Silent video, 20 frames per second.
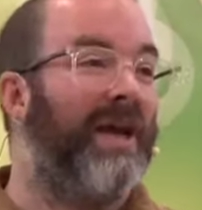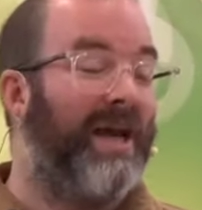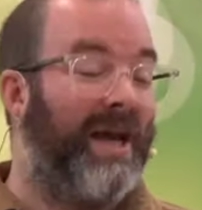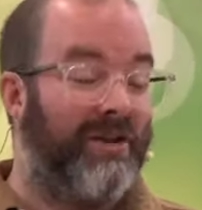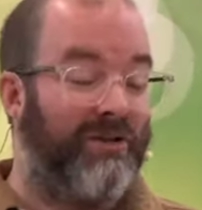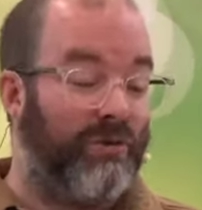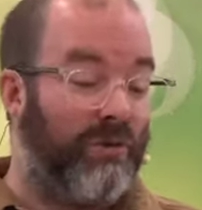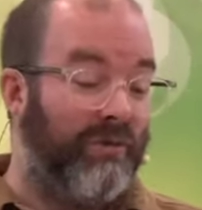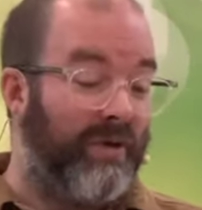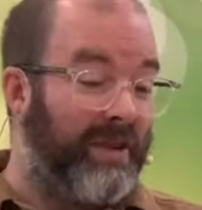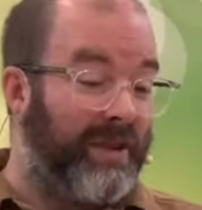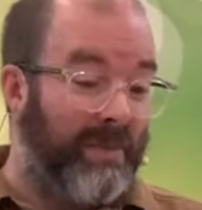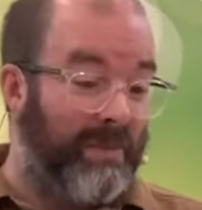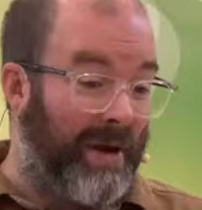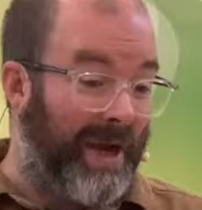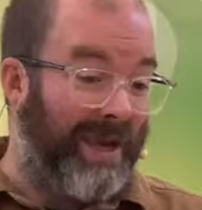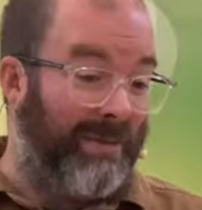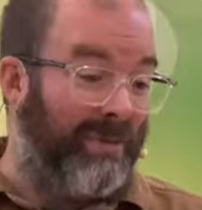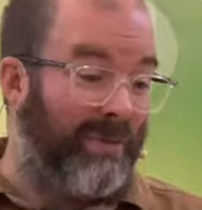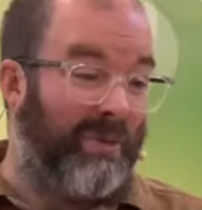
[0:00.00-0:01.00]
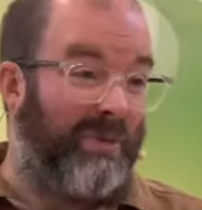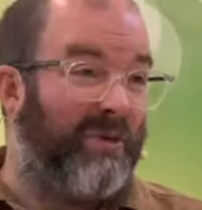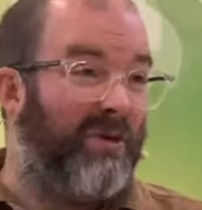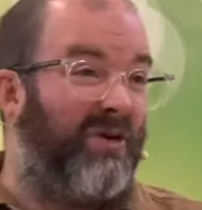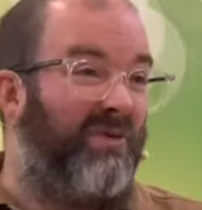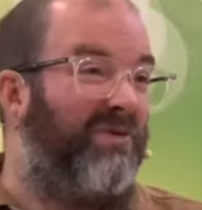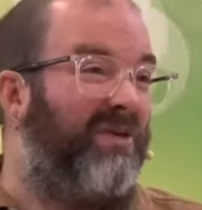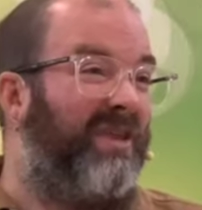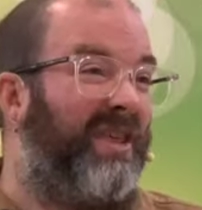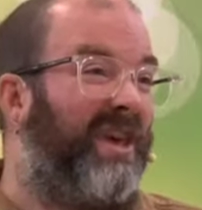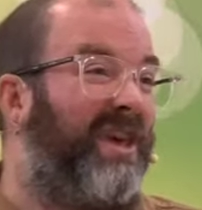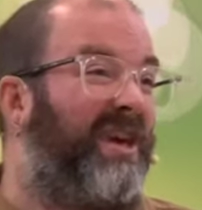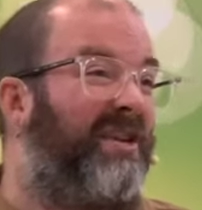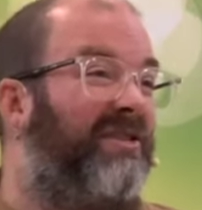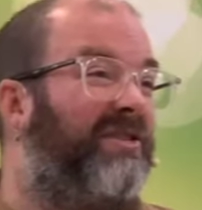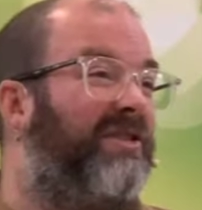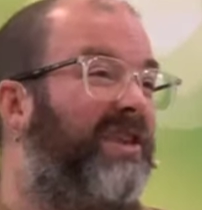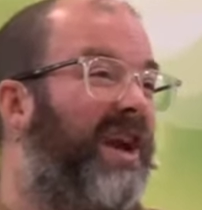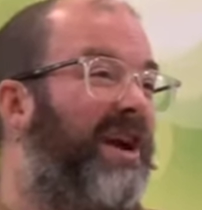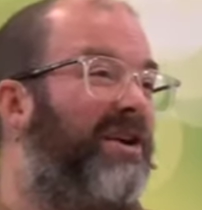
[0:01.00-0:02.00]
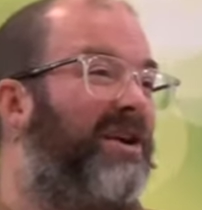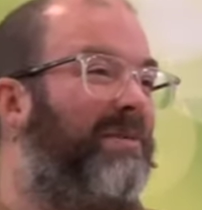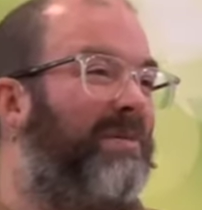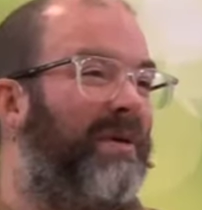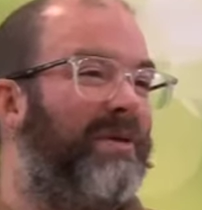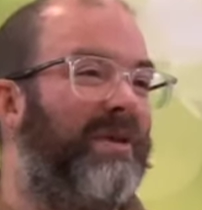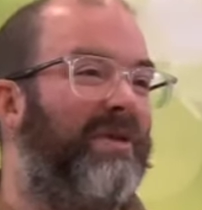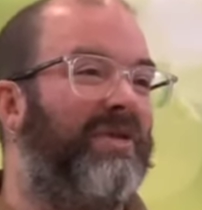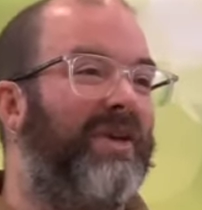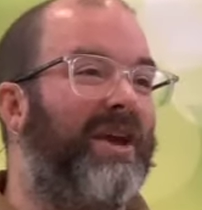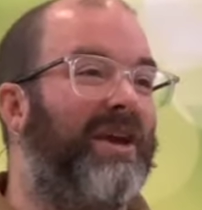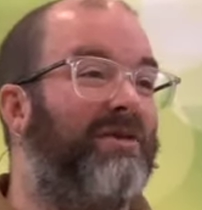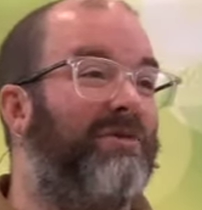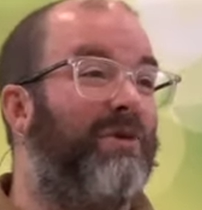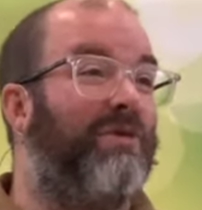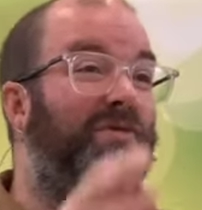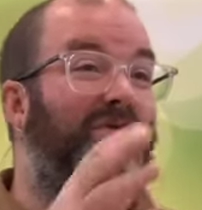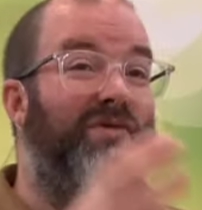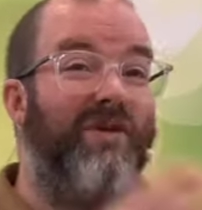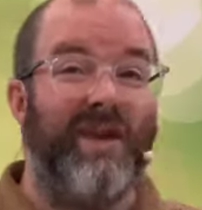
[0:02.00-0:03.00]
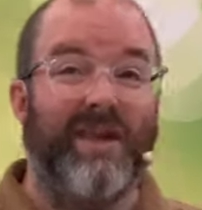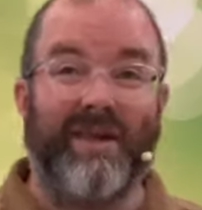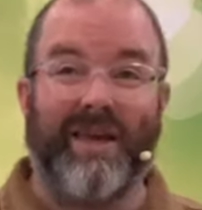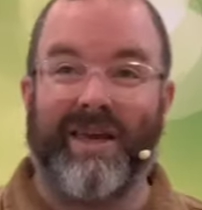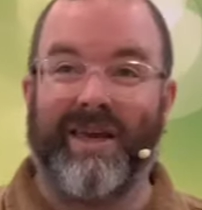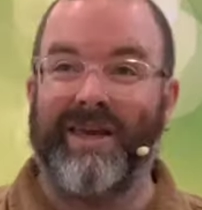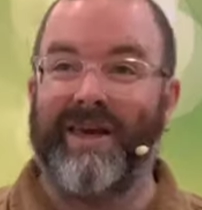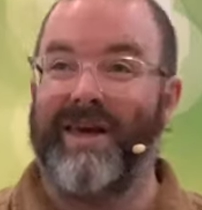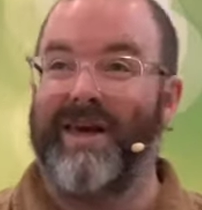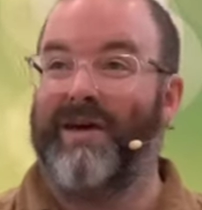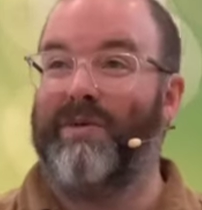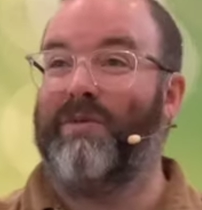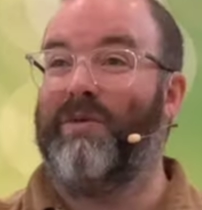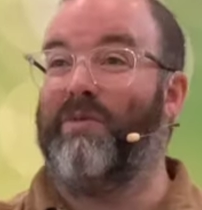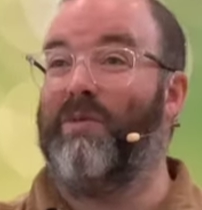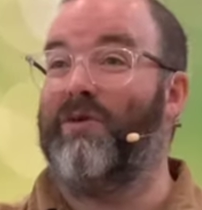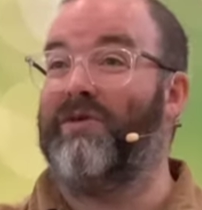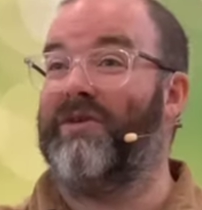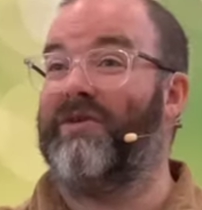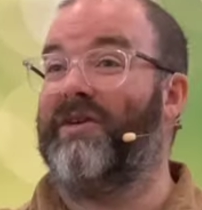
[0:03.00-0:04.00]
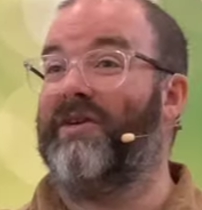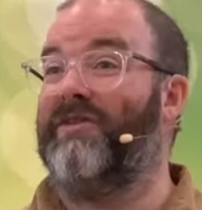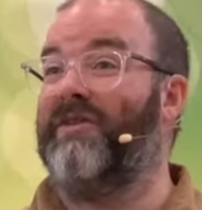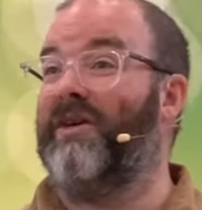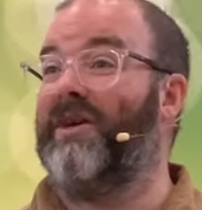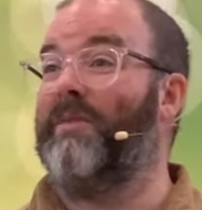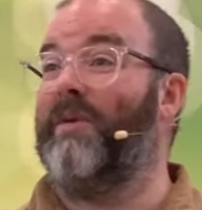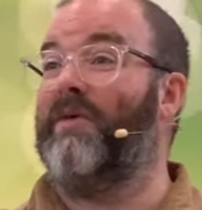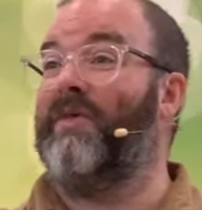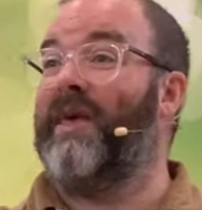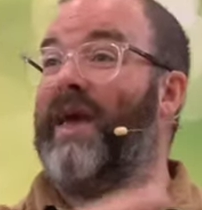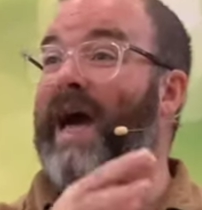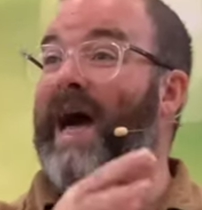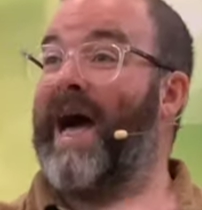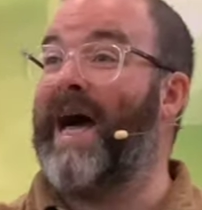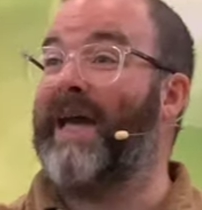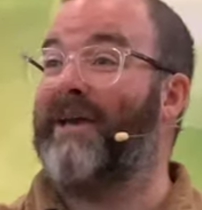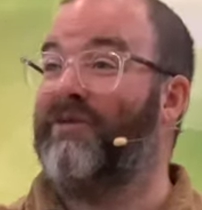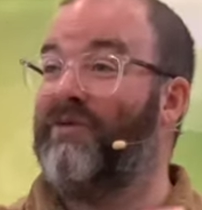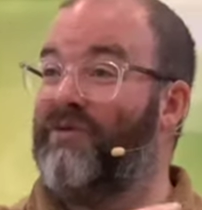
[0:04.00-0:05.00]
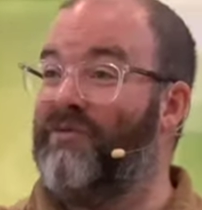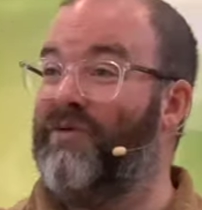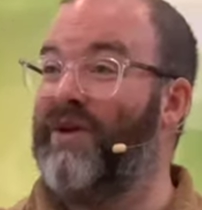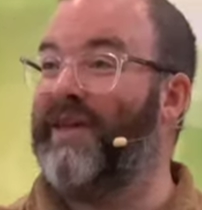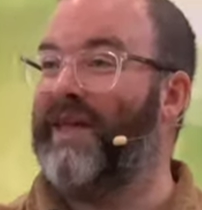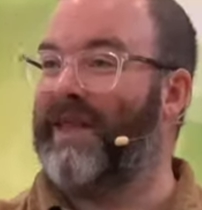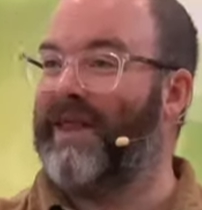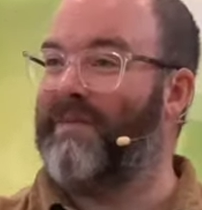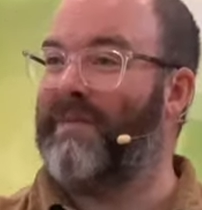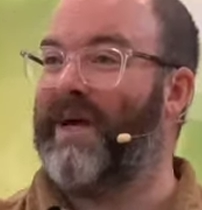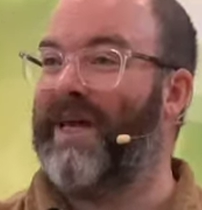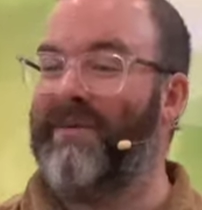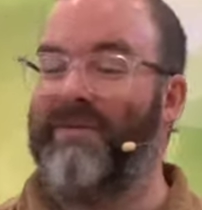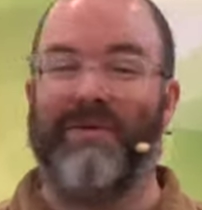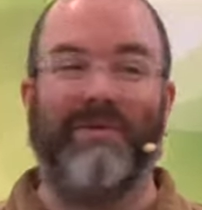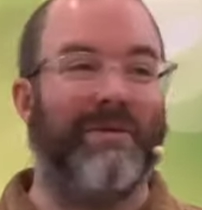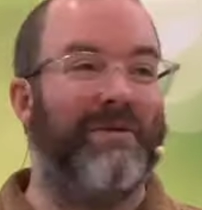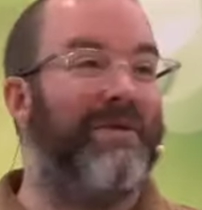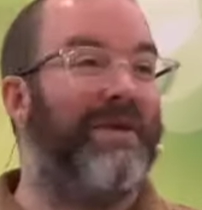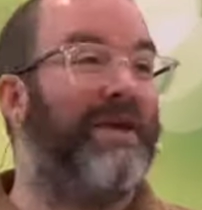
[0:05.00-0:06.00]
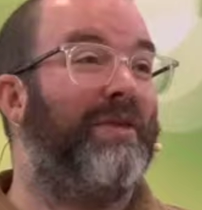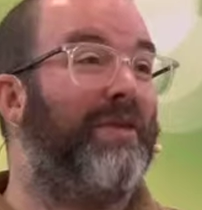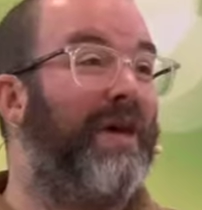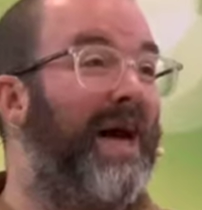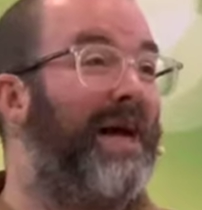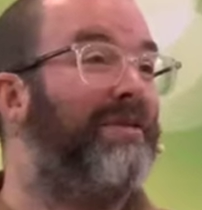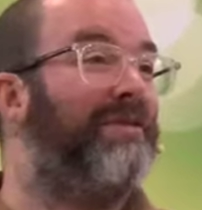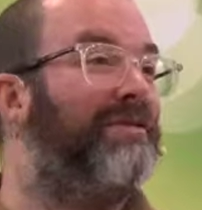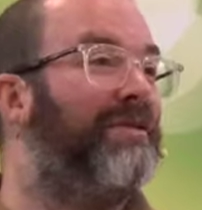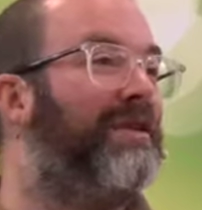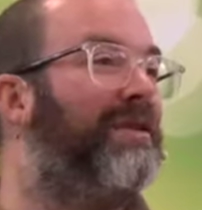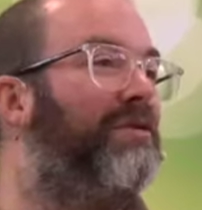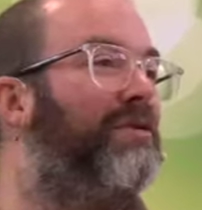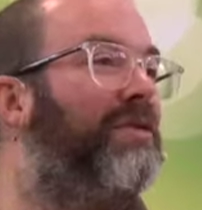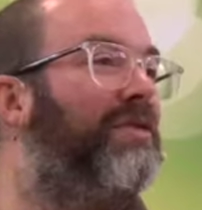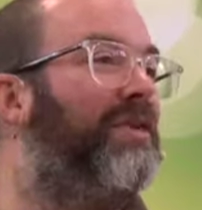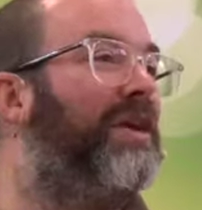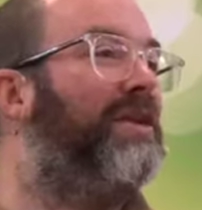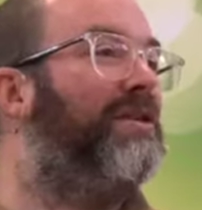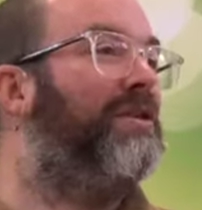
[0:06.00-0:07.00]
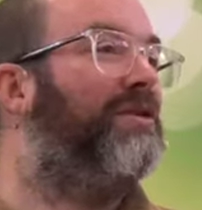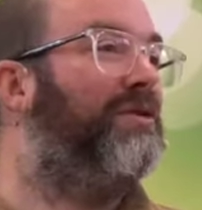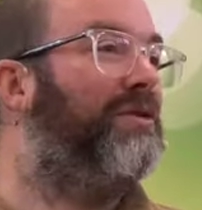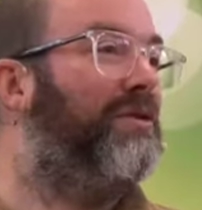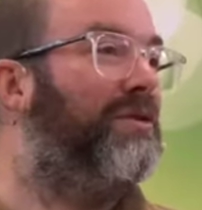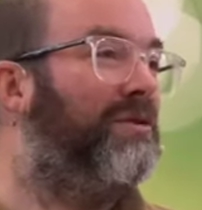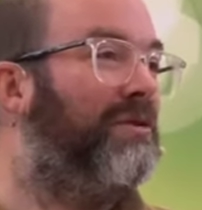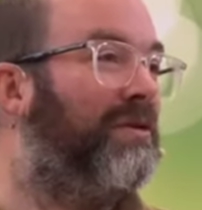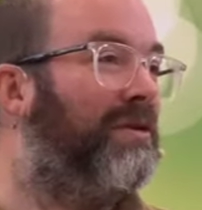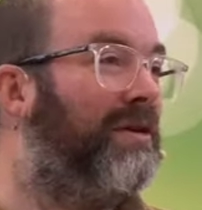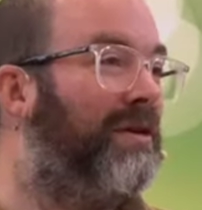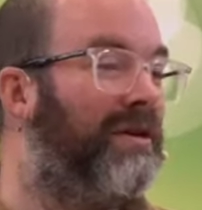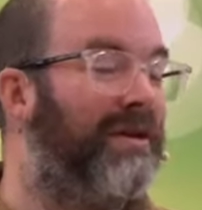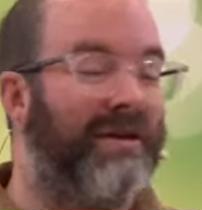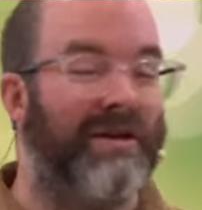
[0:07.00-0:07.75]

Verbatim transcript: And so we read the Bible, we're not really concerned about the things we're reading. We're more just concerned about the act of reading the Bible. We think that's the good thing to do.